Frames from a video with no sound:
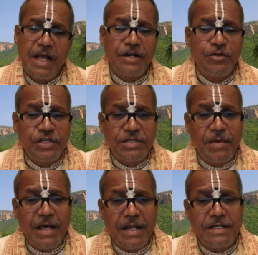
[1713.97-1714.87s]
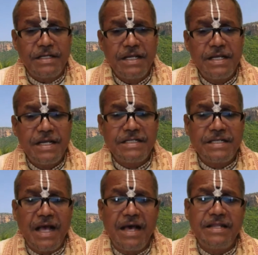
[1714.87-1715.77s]
And Yudhishthira Maharaj is
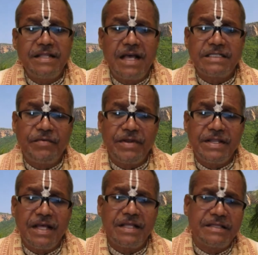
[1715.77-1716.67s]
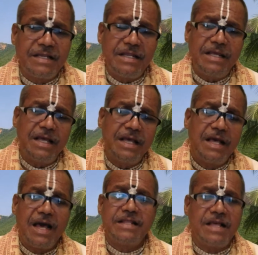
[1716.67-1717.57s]
a Haridasa Varya. The three
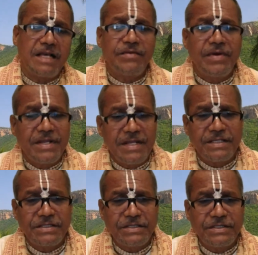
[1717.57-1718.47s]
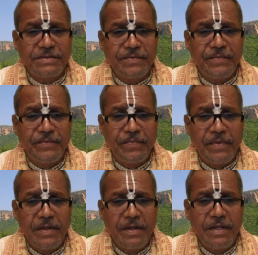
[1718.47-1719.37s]
Haridasa Varyas.
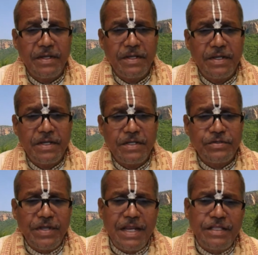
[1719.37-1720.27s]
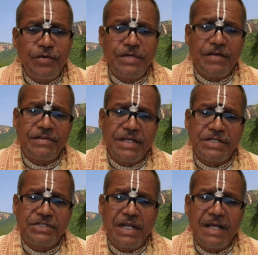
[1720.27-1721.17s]
So anything you take with
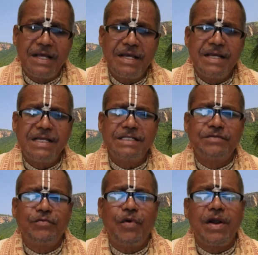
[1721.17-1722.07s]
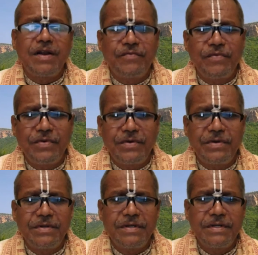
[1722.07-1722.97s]
Krishna is
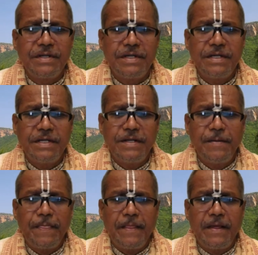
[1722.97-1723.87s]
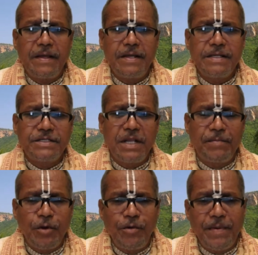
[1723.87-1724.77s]
wonderful. Srila
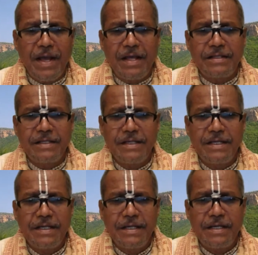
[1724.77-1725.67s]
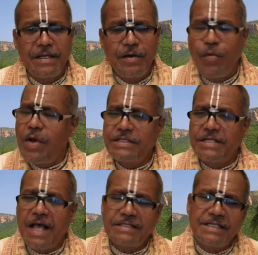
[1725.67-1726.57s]
Prabhupada once
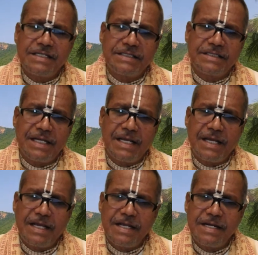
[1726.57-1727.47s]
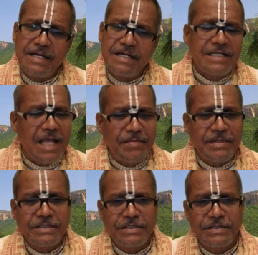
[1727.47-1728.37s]
asked his
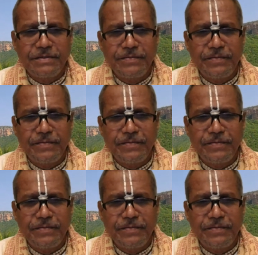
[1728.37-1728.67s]
disciples,